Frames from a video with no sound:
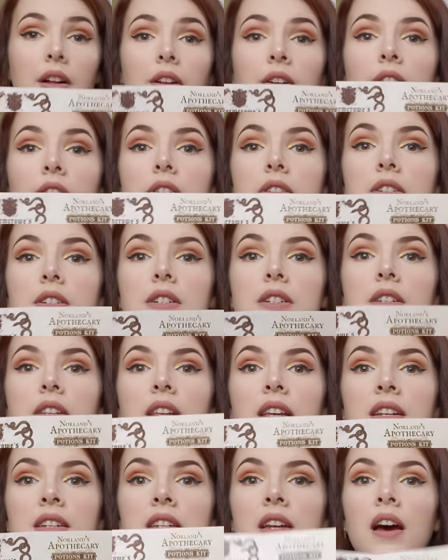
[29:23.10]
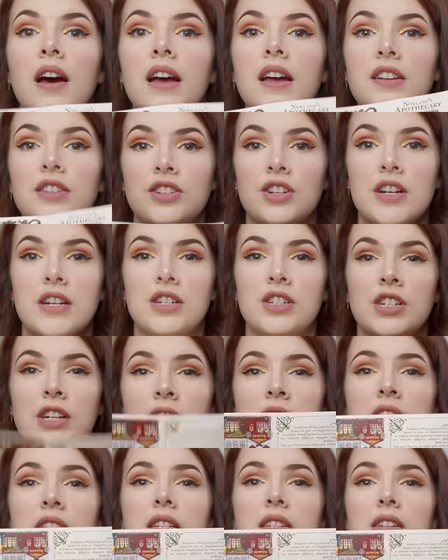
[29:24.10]
looked at the entire cheat
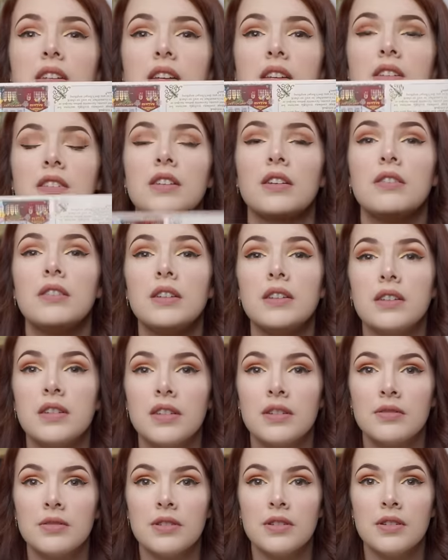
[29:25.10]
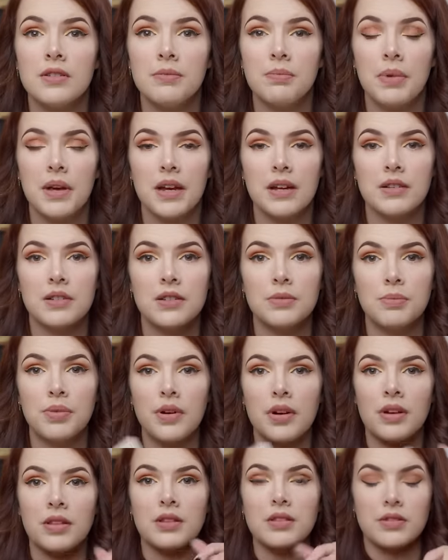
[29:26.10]
sheet. Sorry that it was too big to
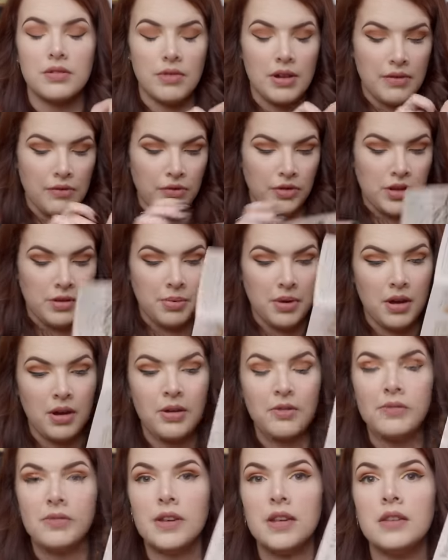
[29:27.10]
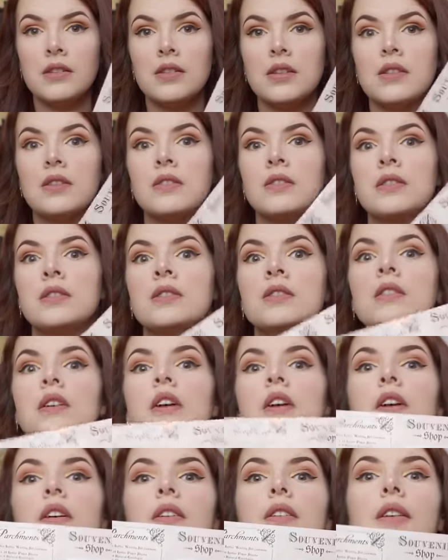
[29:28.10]
put on the screen for you, but hopefully that you can
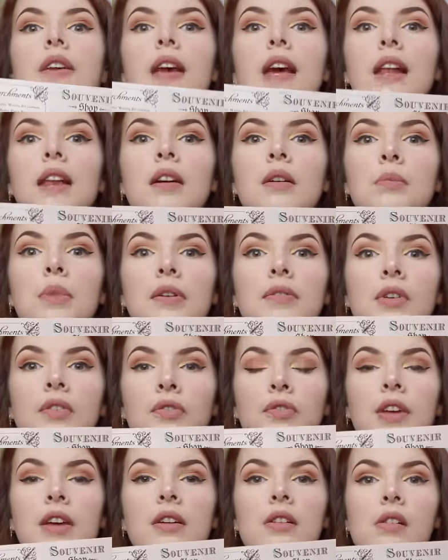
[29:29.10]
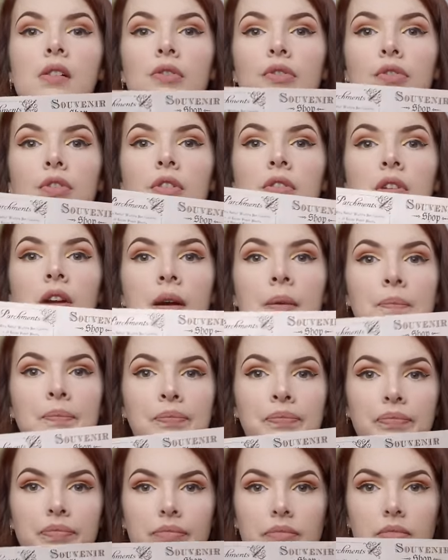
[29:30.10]
get a little bit of a feel for
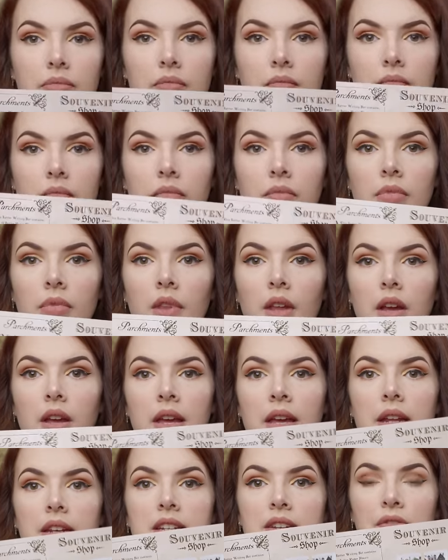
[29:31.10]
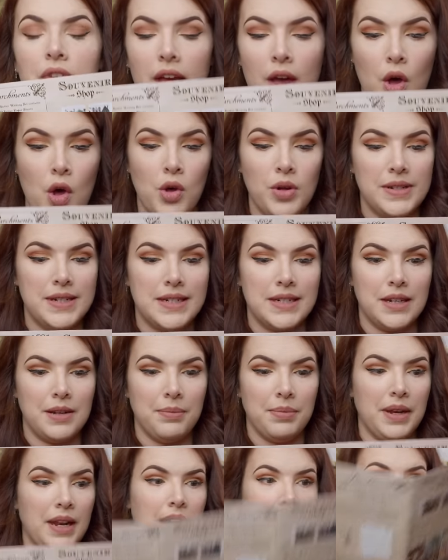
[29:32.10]
it if I hold it
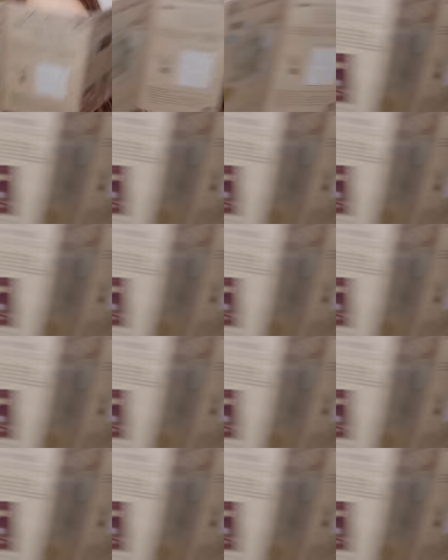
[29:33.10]
up like